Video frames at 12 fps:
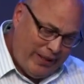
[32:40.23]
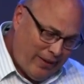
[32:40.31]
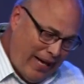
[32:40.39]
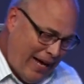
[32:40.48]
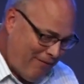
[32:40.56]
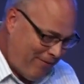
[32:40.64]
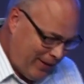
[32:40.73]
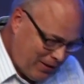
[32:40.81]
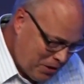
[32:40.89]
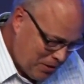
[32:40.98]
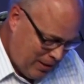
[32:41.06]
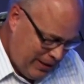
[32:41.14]
could have
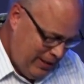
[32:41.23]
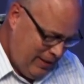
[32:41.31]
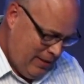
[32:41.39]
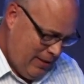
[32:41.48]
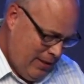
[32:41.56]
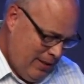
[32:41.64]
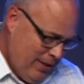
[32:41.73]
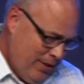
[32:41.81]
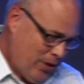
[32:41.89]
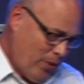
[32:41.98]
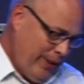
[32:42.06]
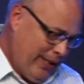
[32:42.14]
victory,
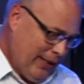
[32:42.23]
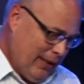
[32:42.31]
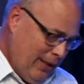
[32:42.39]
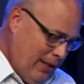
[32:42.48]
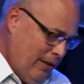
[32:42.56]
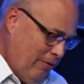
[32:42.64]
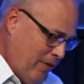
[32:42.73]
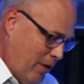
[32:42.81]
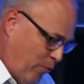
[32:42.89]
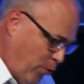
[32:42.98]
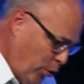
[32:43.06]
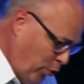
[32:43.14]
so we could live a
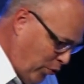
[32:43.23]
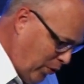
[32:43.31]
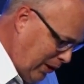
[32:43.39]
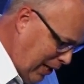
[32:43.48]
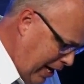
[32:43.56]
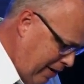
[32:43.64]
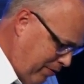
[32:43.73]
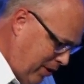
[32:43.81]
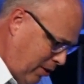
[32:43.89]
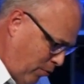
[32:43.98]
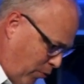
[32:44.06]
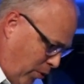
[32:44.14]
fruitful life,
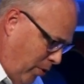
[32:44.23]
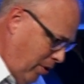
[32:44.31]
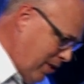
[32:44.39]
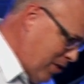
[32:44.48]
that the fruit of the